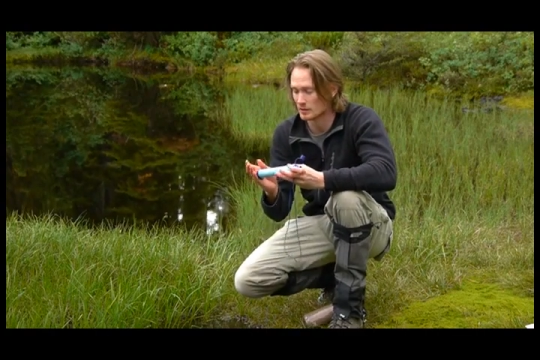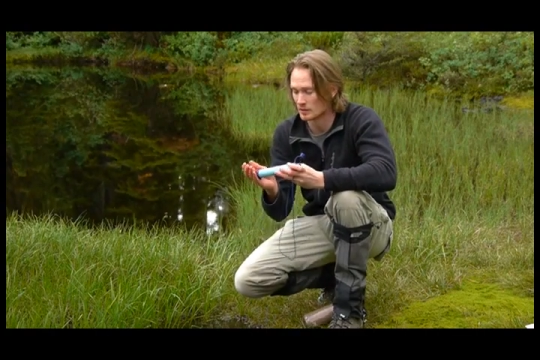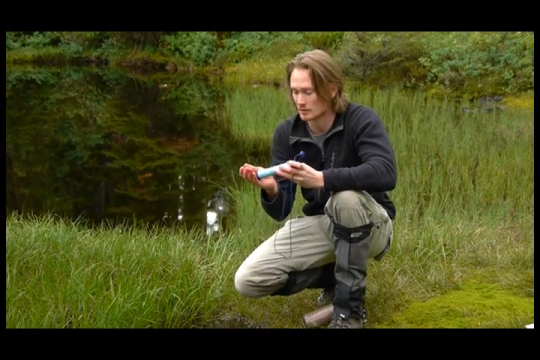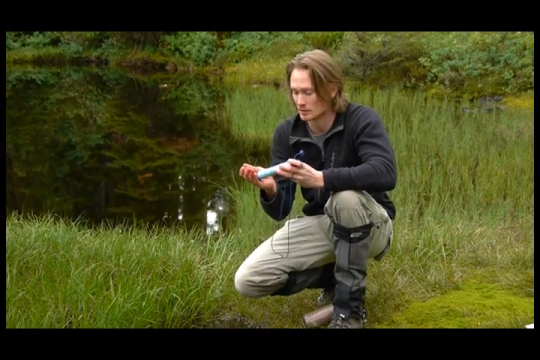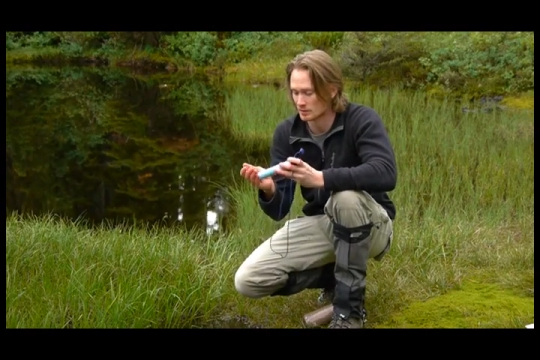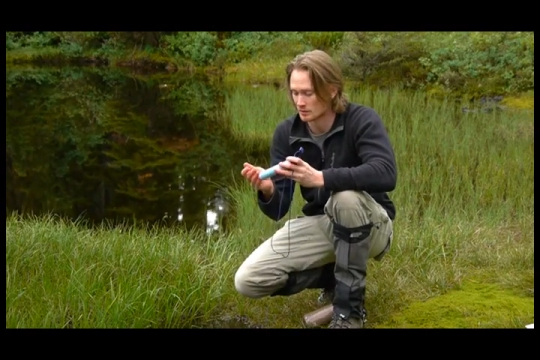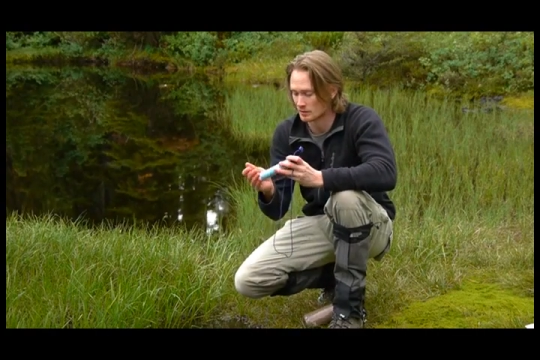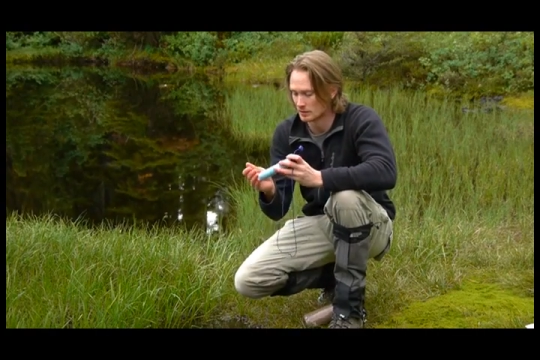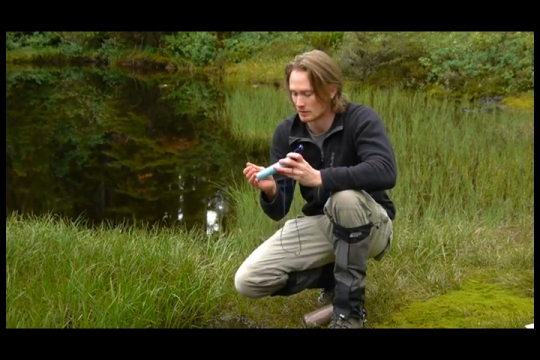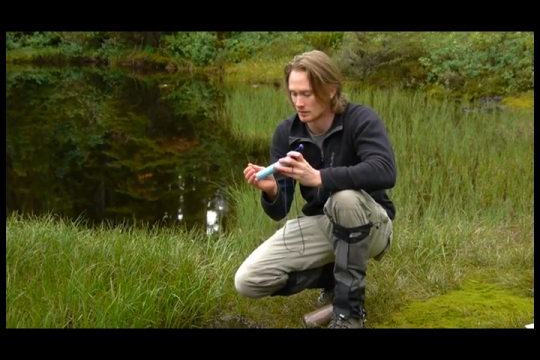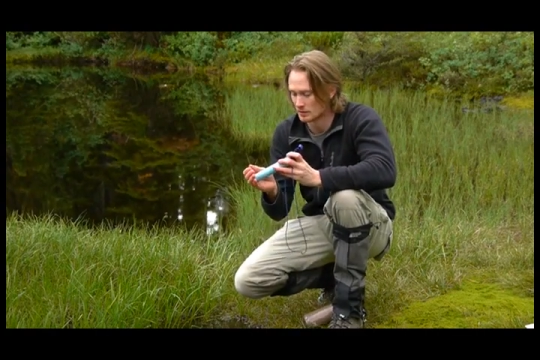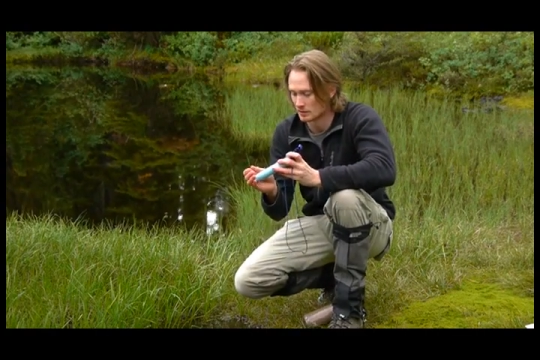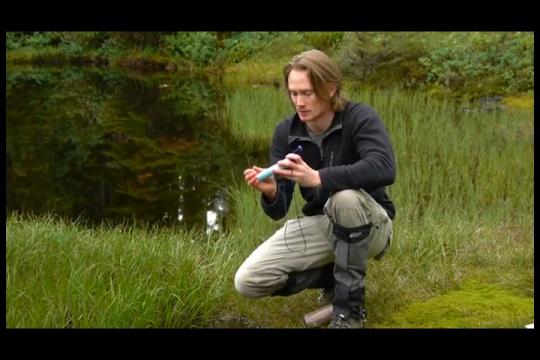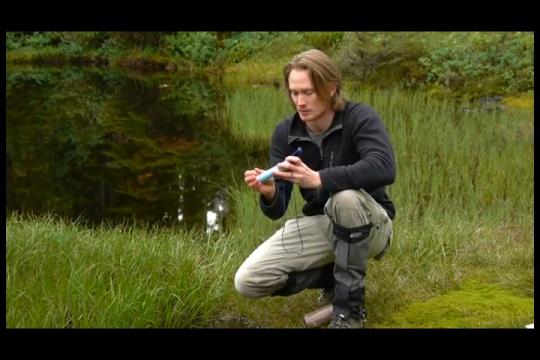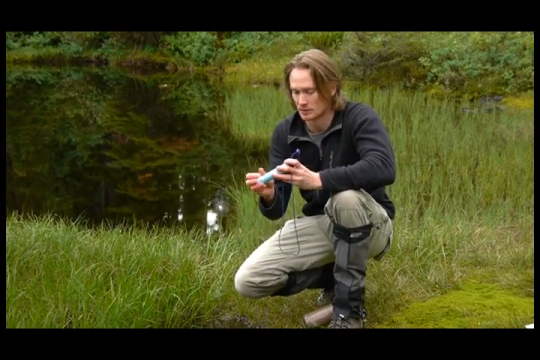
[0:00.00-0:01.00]

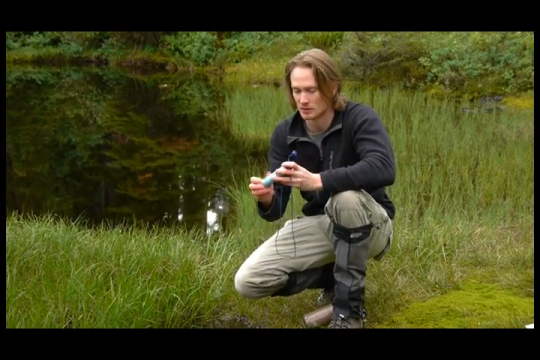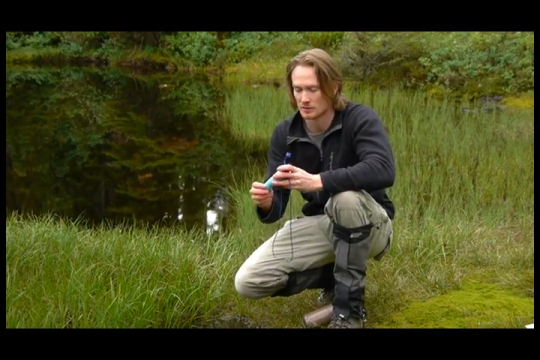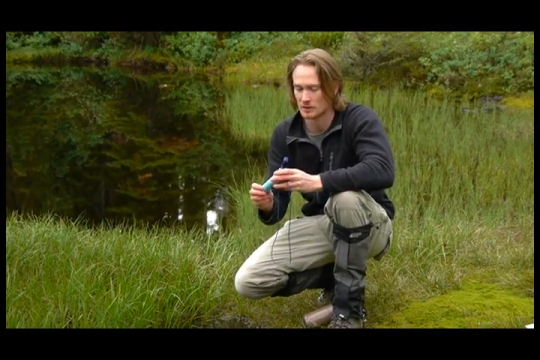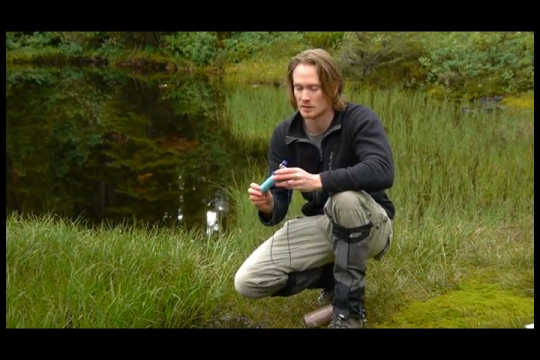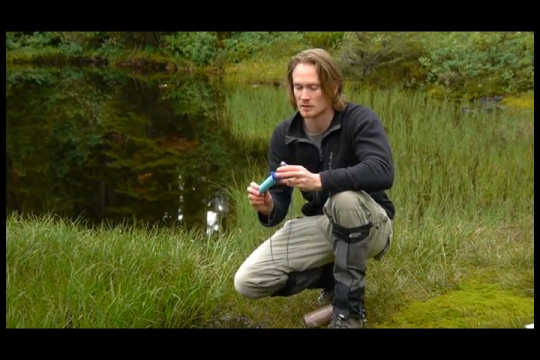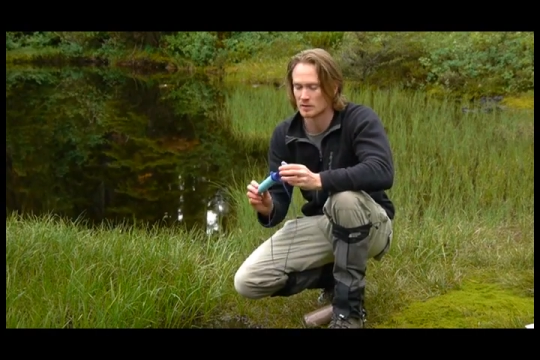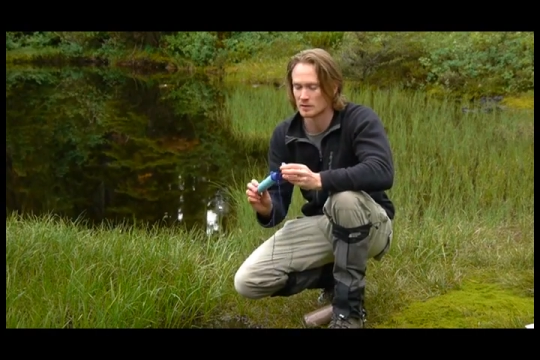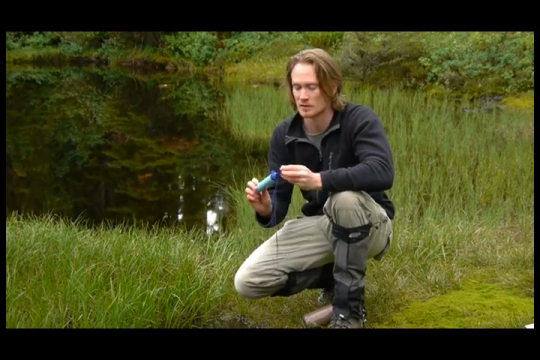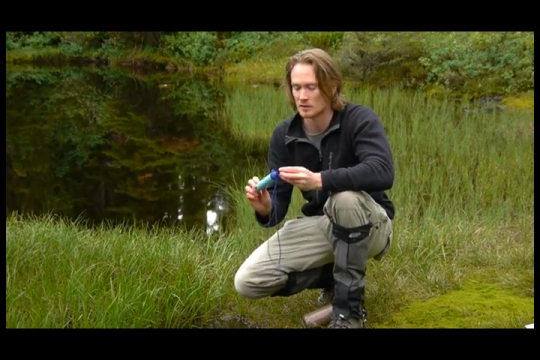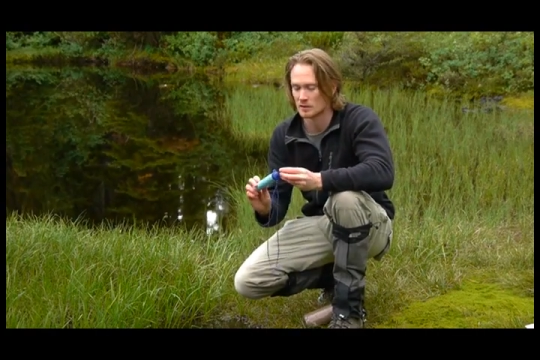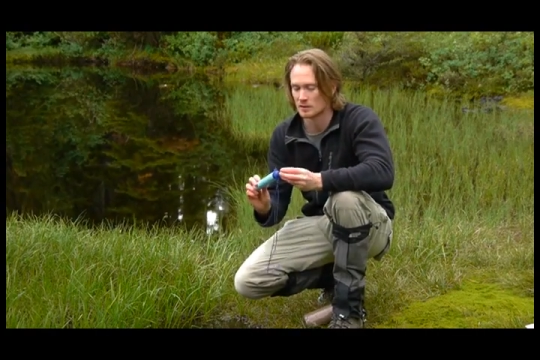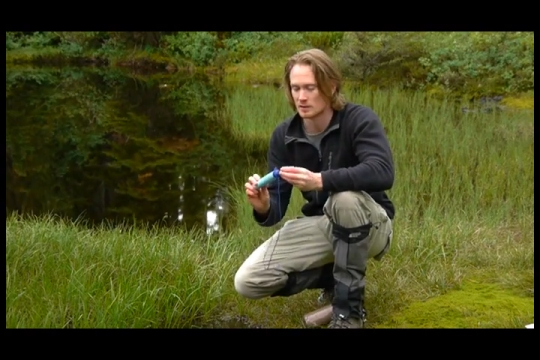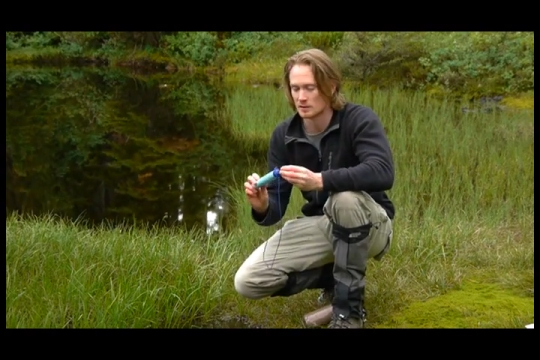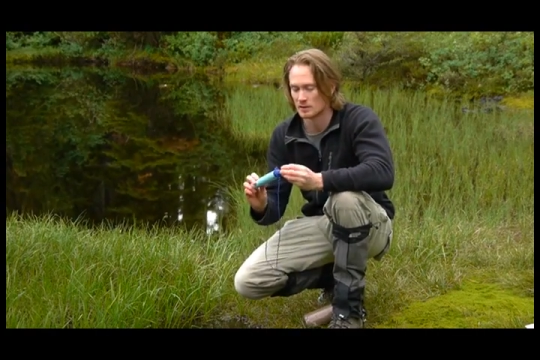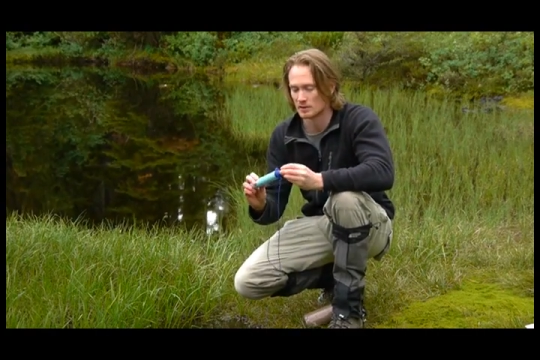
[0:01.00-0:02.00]

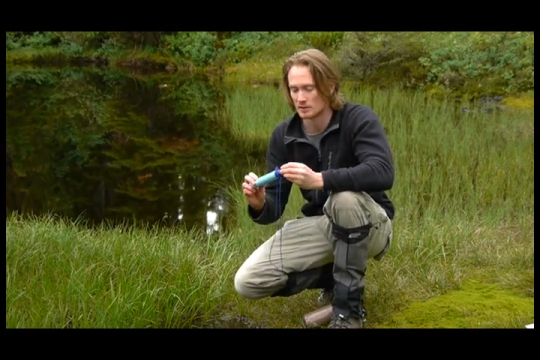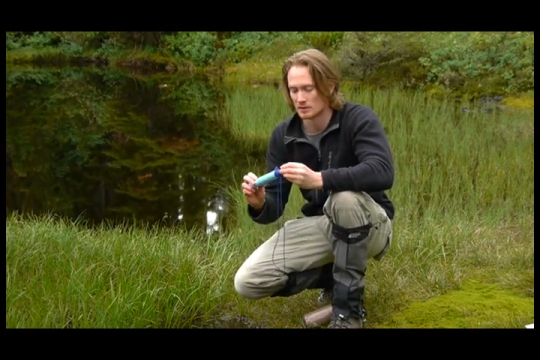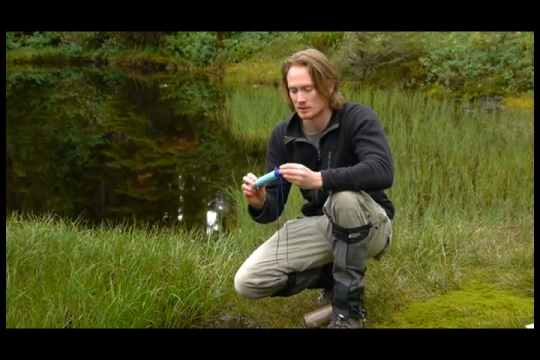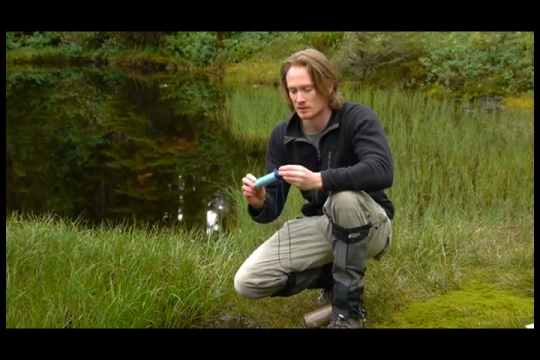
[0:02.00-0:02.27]
No one is speaking in this clip.